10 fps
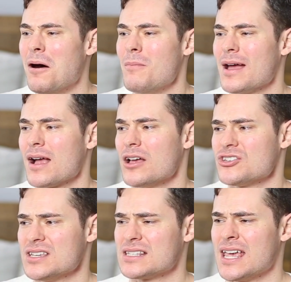Oh my
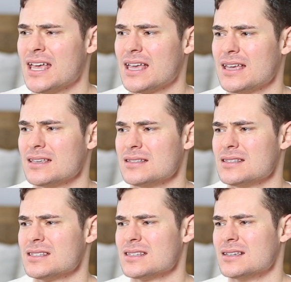gosh, his
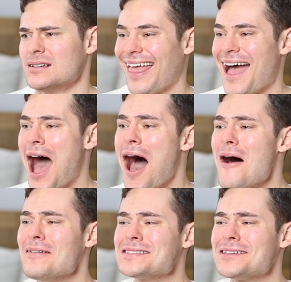kids.
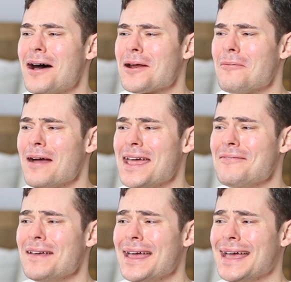Oh, his
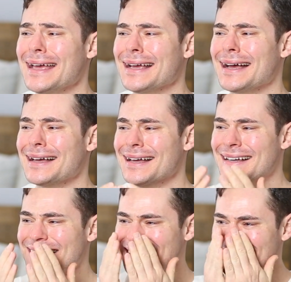
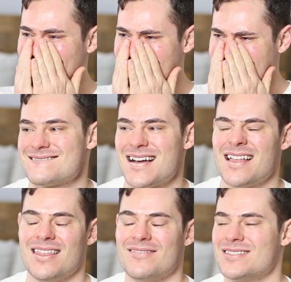daughter waving!
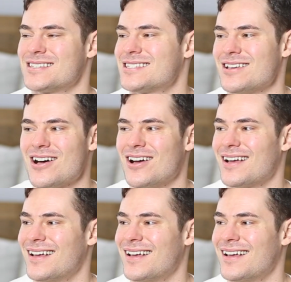I love this song.